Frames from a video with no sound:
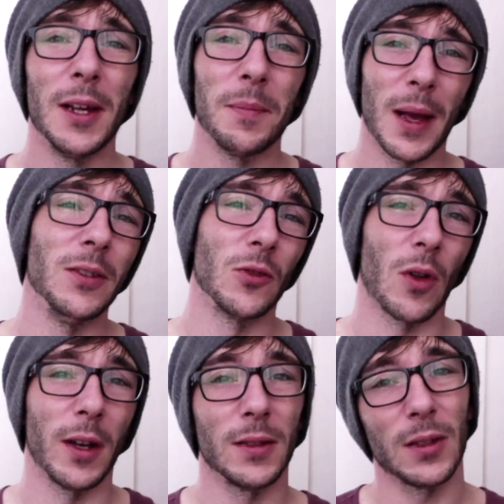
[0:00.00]
men's
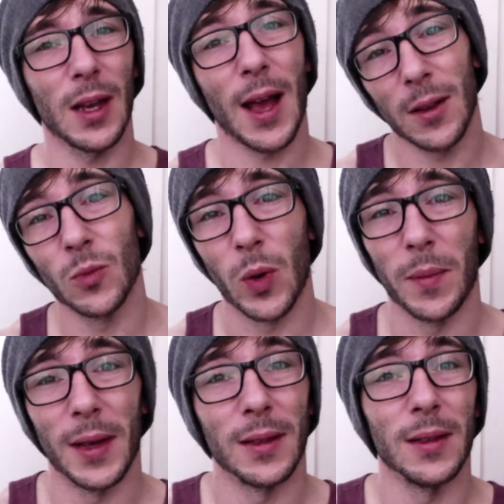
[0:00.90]
rights and
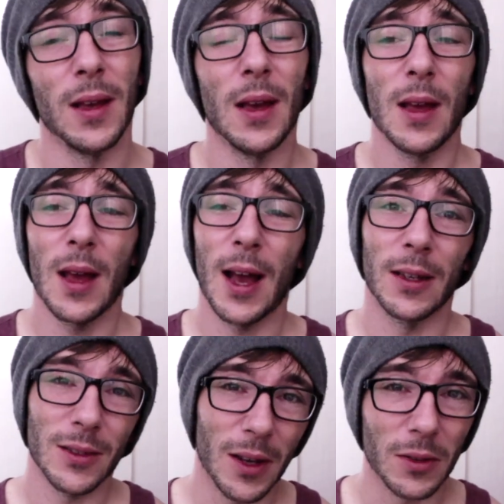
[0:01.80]
women and